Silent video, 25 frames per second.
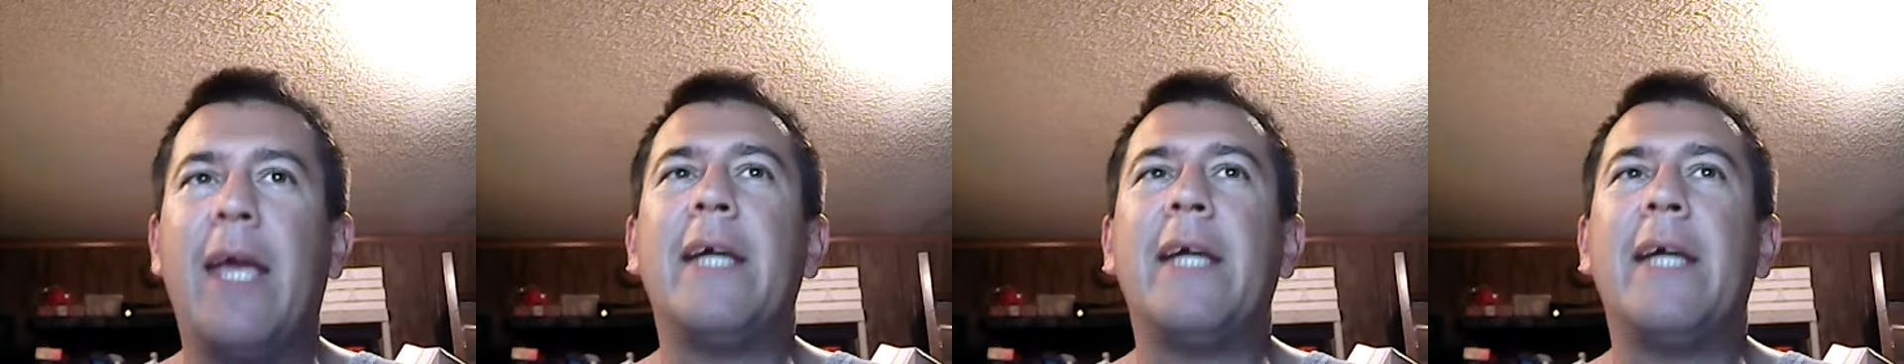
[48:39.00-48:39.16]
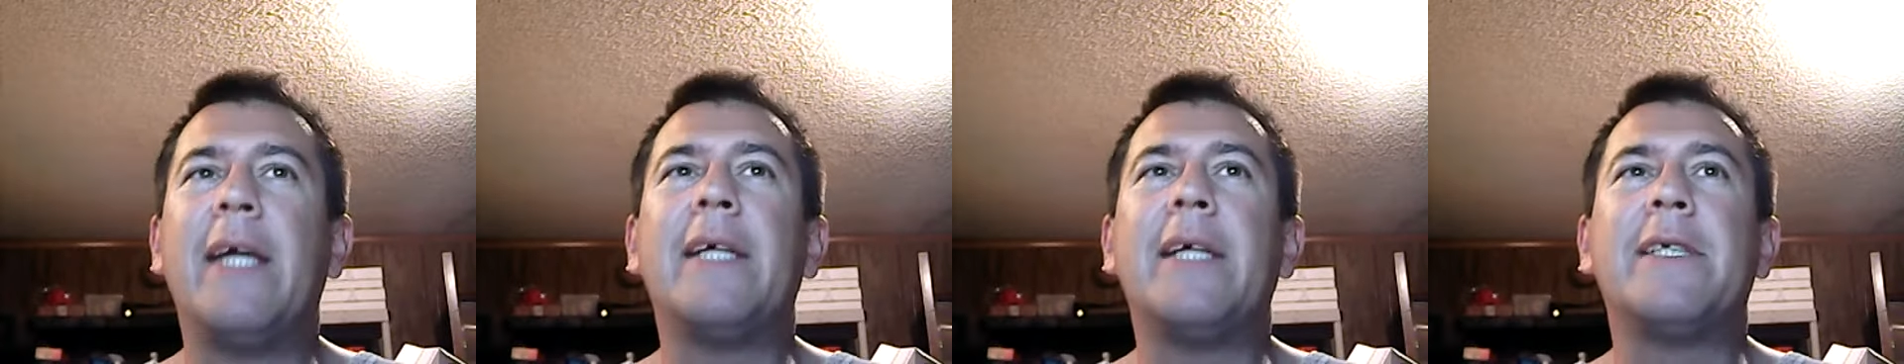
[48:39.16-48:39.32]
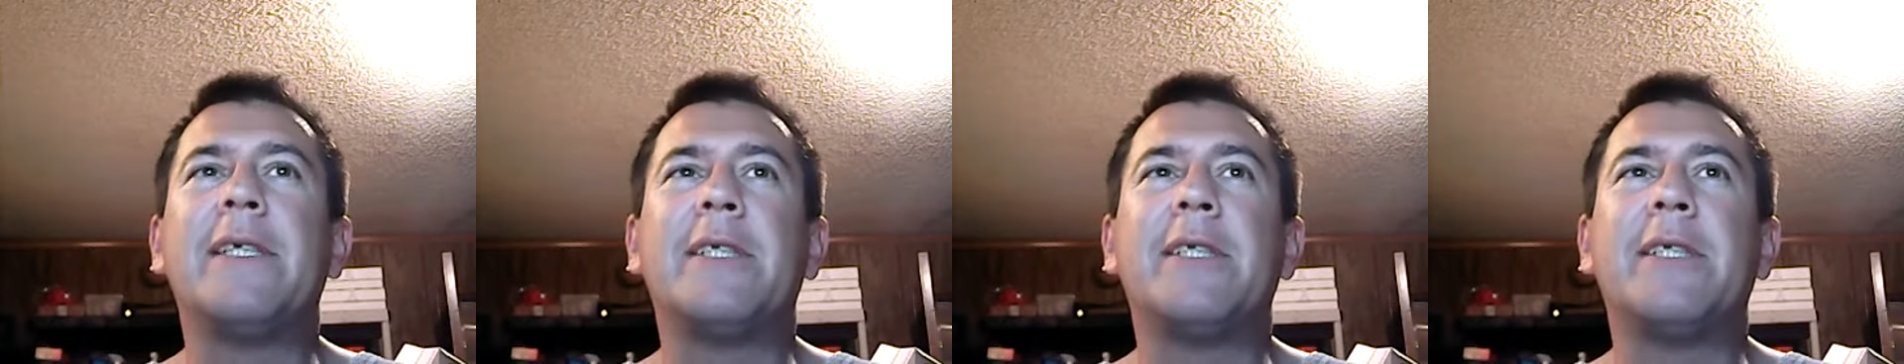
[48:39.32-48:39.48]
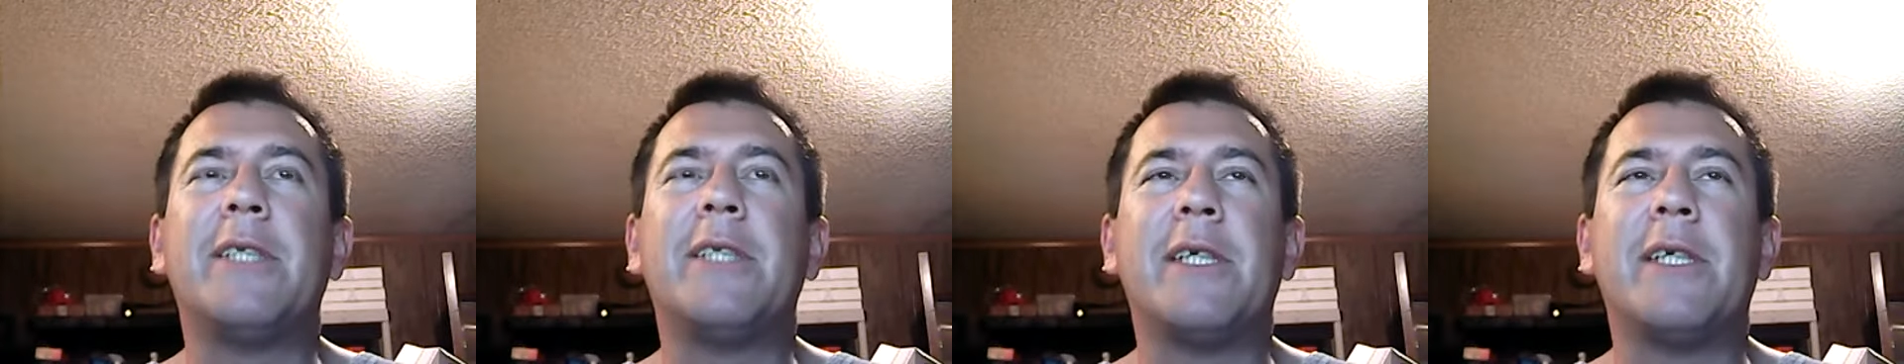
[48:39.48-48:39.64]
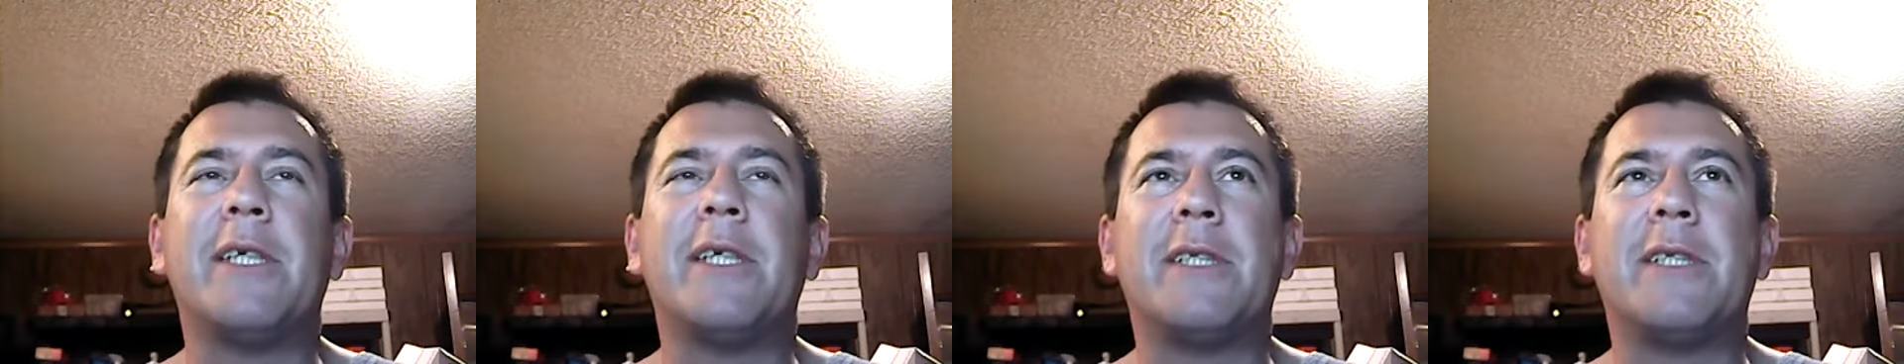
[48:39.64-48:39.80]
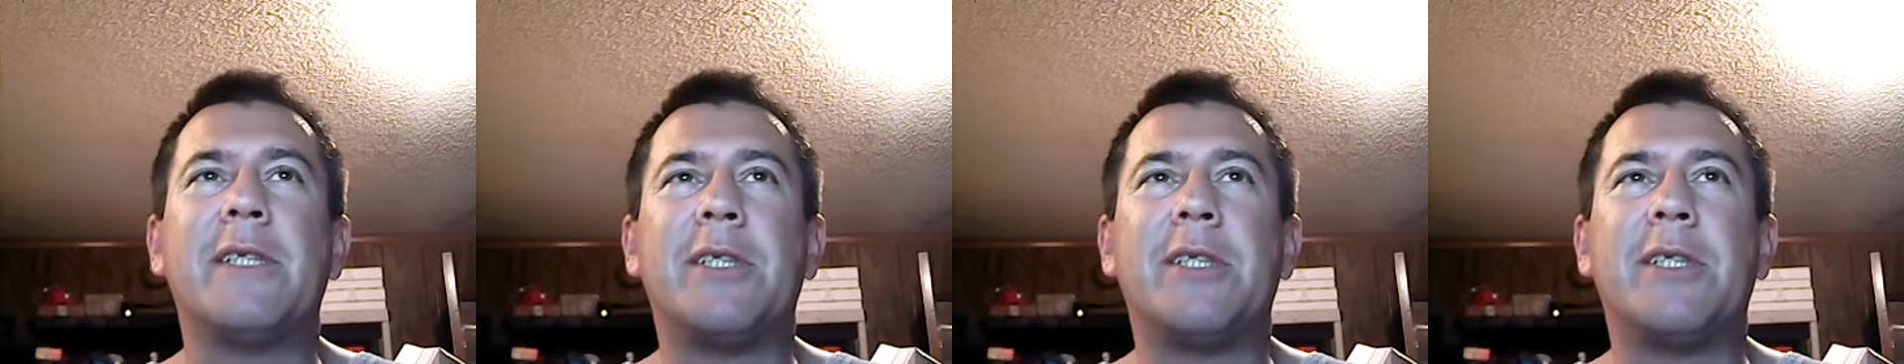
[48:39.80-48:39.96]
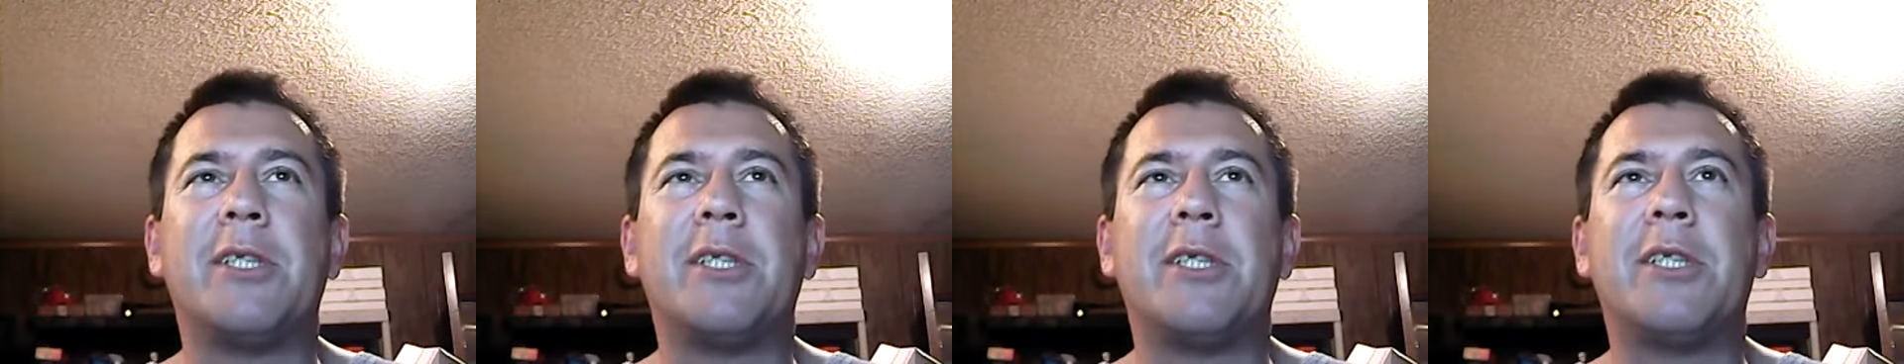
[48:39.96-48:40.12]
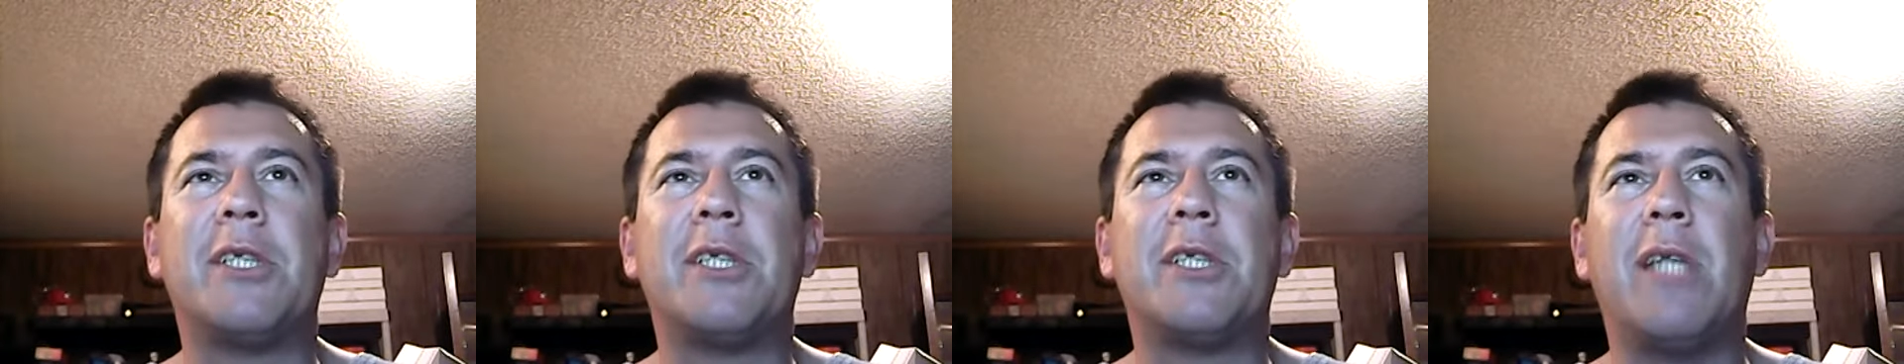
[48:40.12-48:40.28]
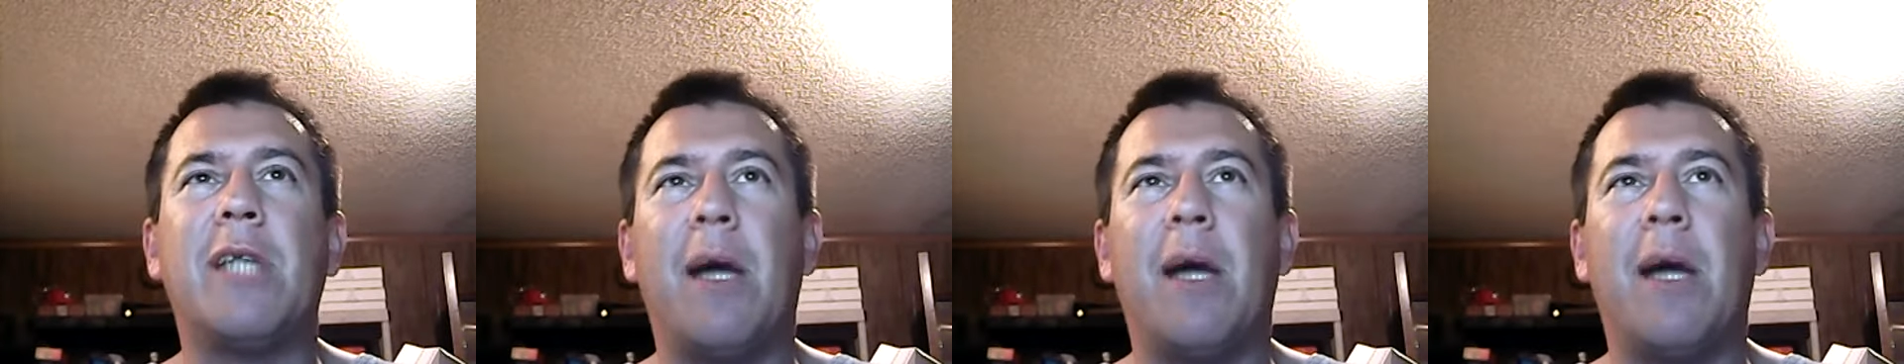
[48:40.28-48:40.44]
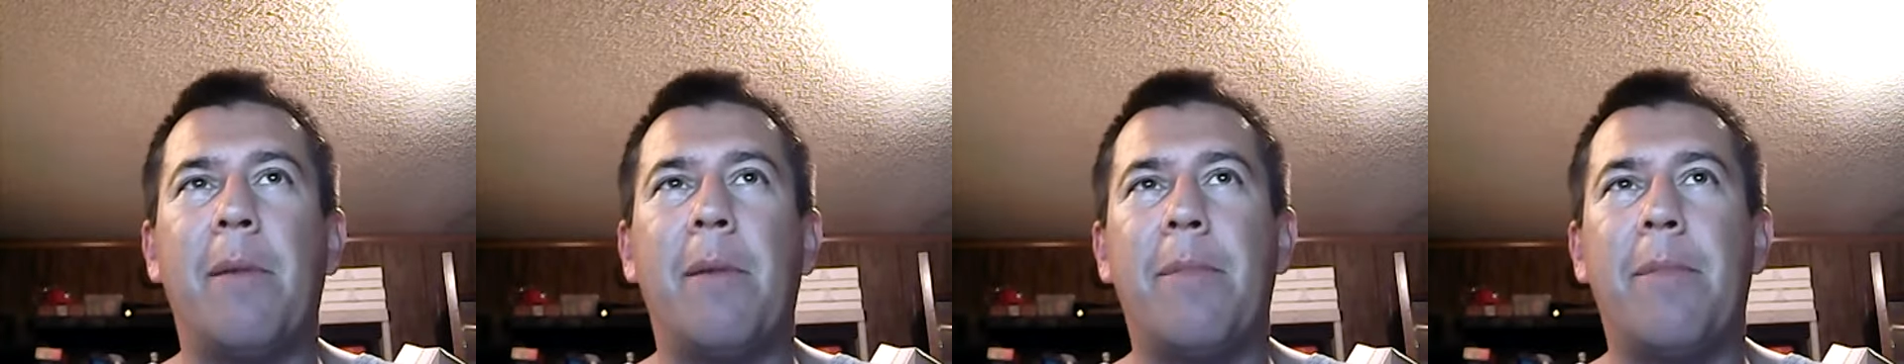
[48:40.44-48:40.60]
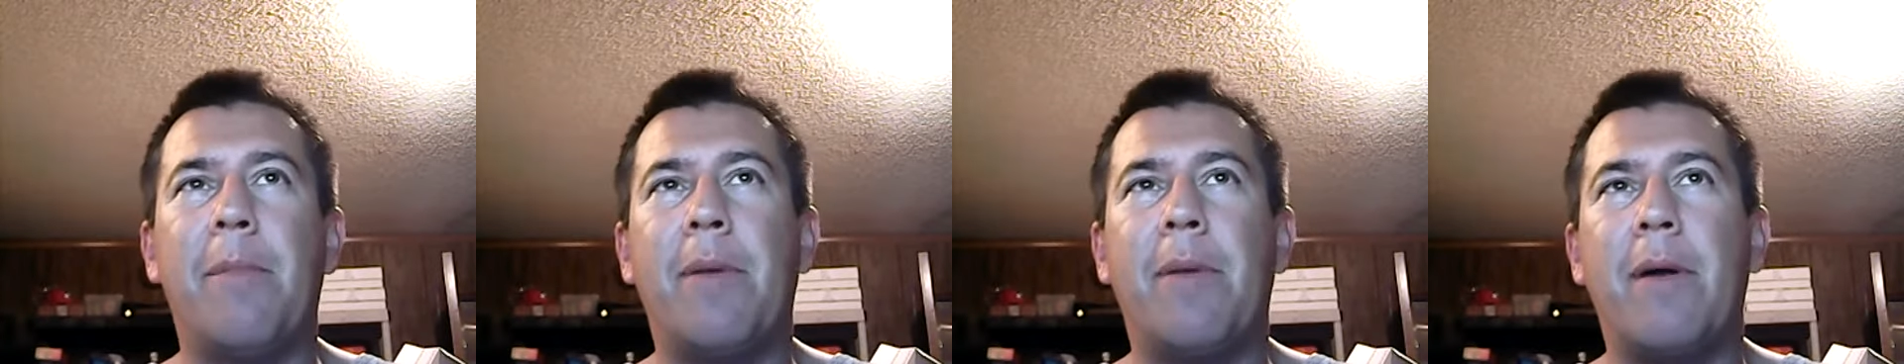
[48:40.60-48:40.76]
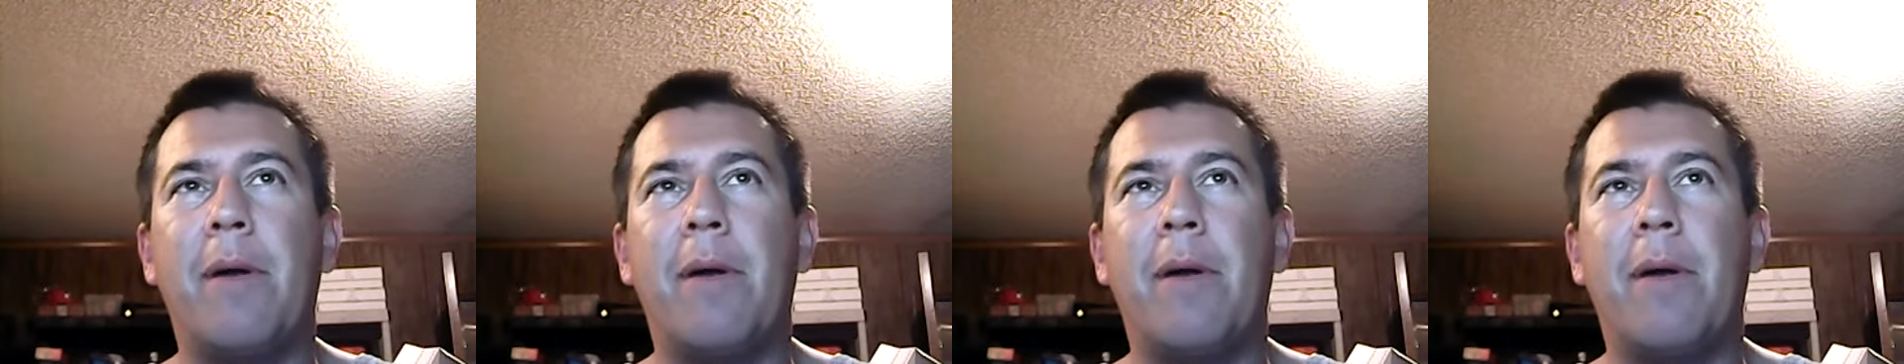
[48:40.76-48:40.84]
He is just a schlump,